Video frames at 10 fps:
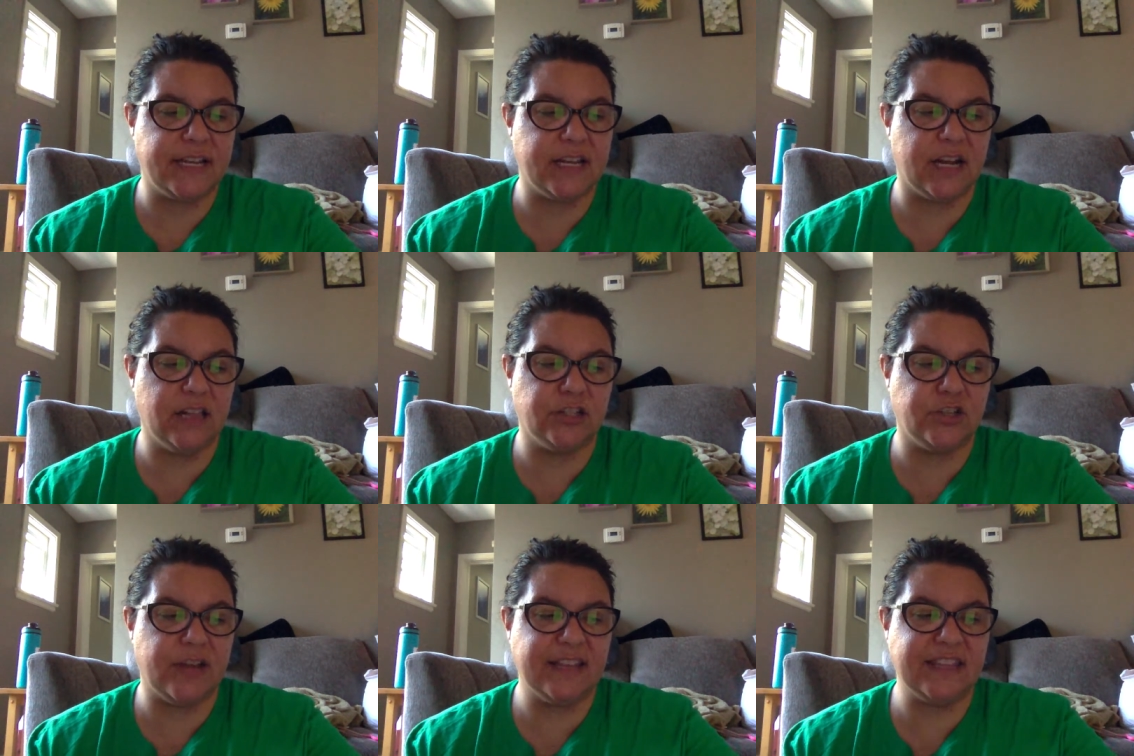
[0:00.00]
he hollered,
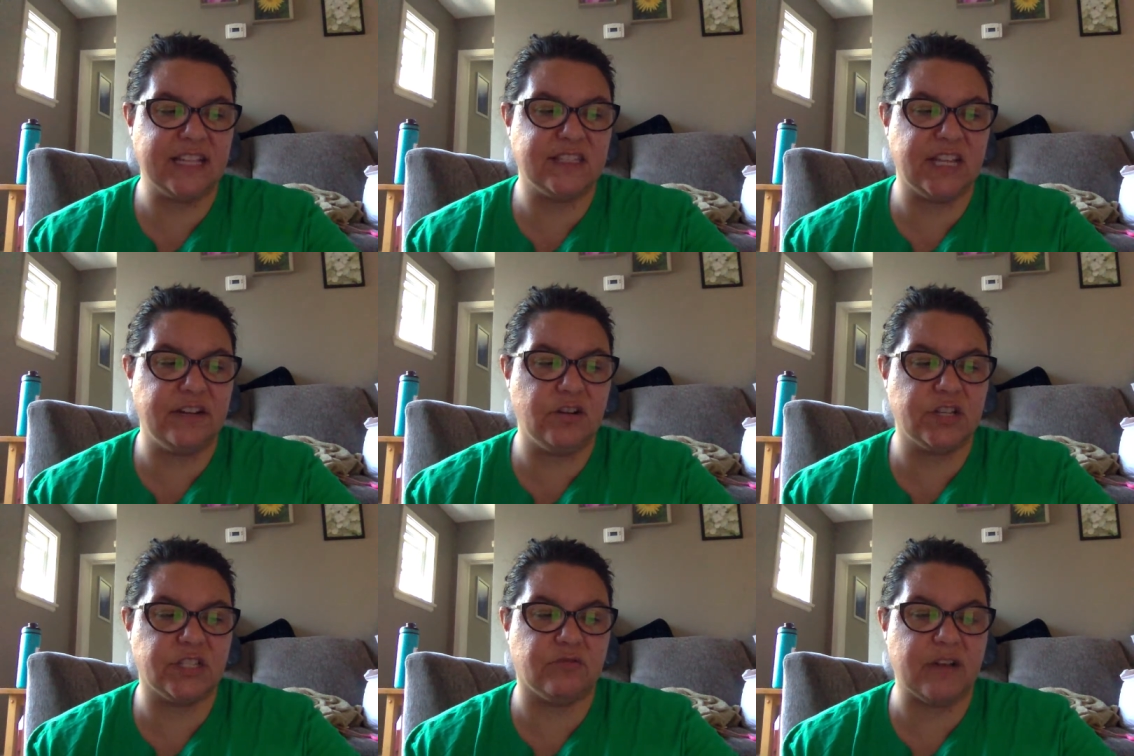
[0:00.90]
you get that son of
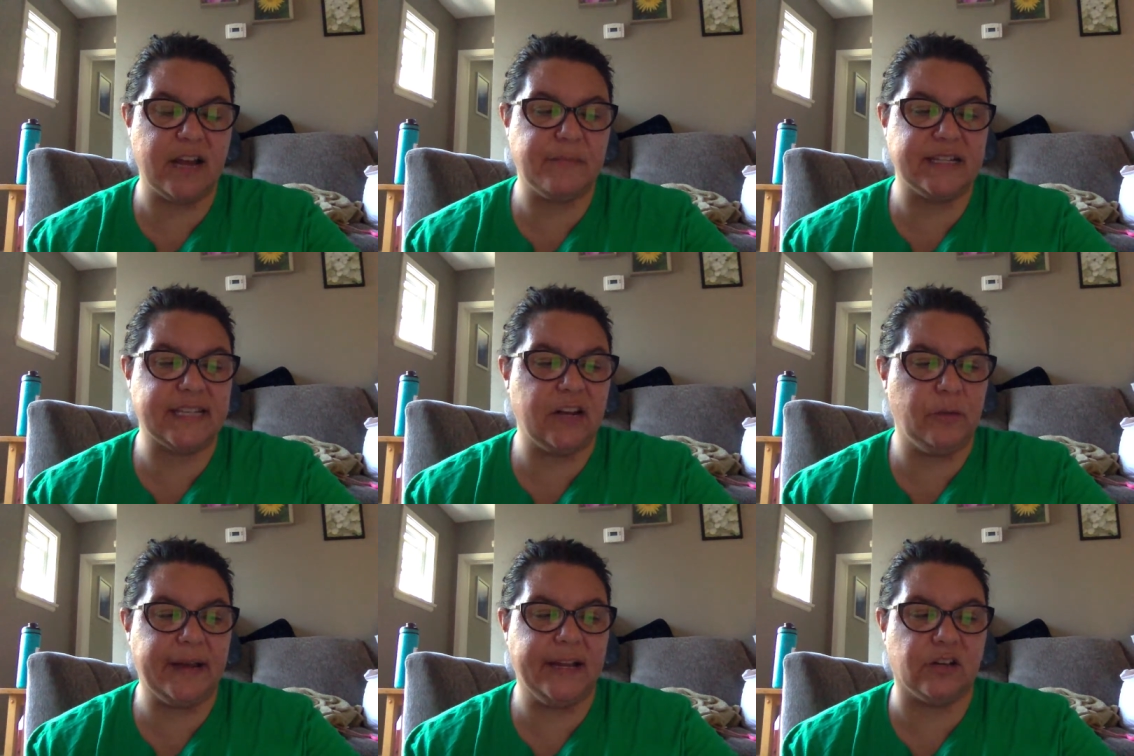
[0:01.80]
yours to ride my toddle
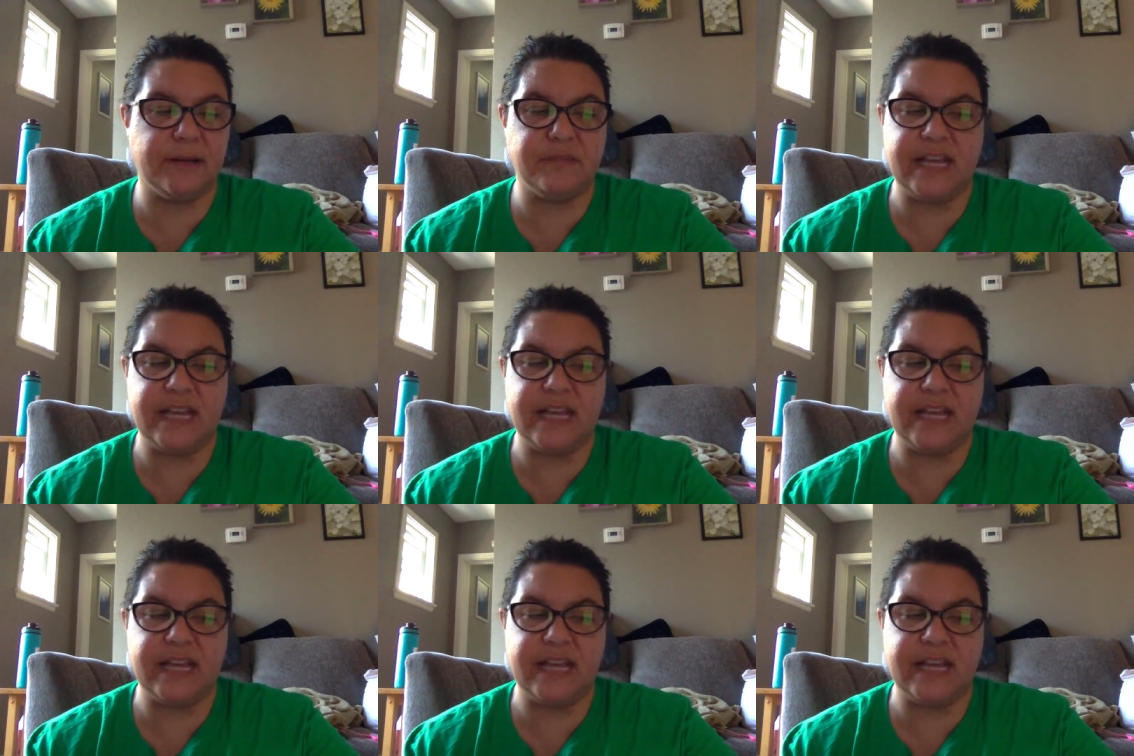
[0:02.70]
bike or I'm